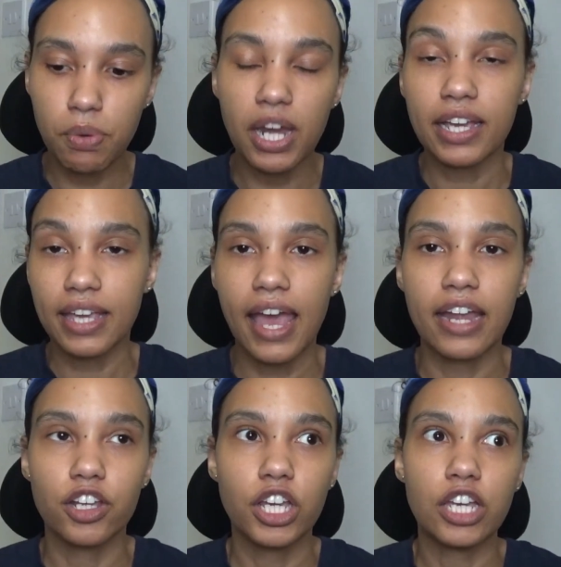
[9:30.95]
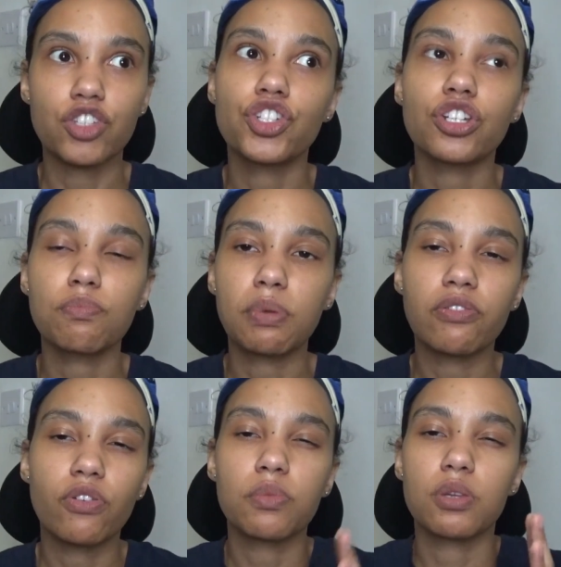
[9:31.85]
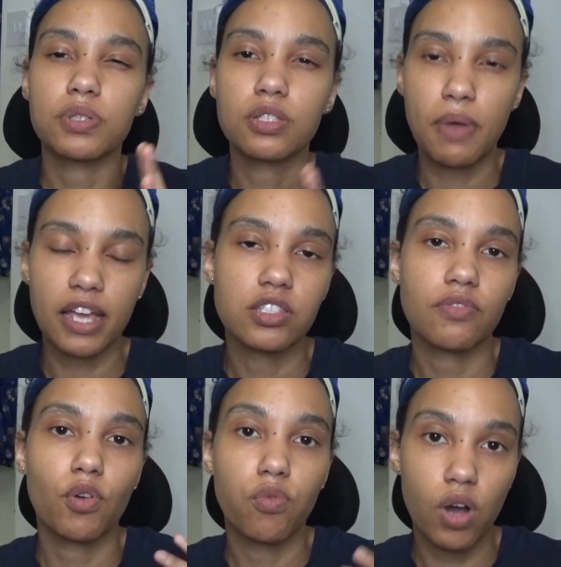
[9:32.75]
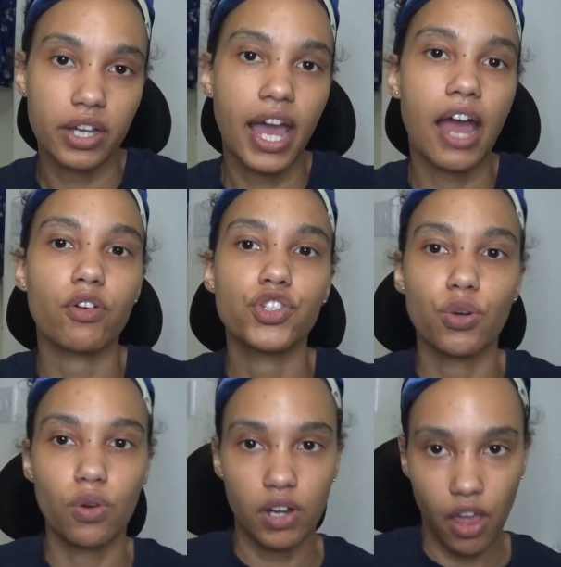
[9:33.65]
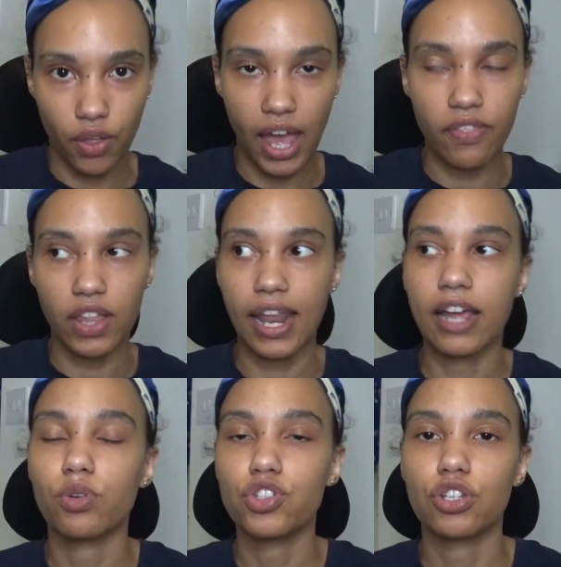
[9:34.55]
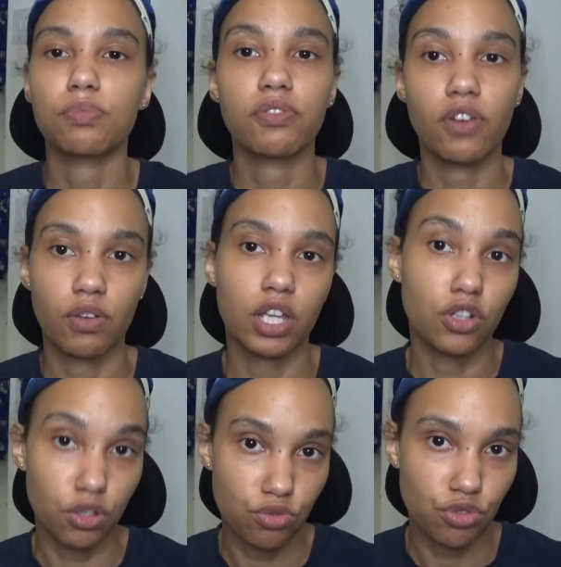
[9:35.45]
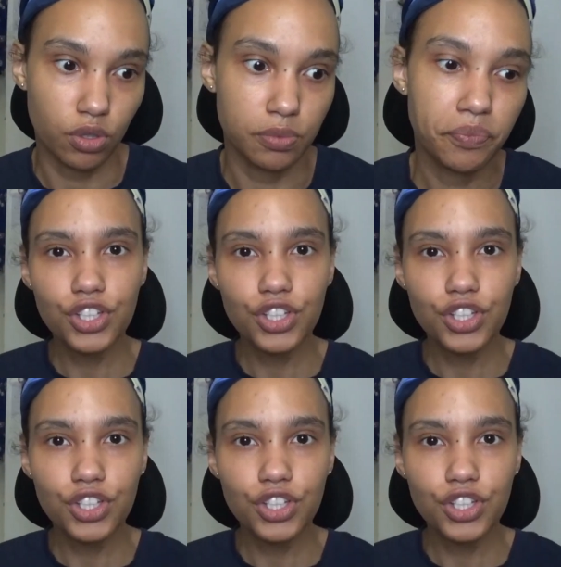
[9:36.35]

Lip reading: But again, it shouldn't be from the perspective of one character or another, and the language should be very neutral.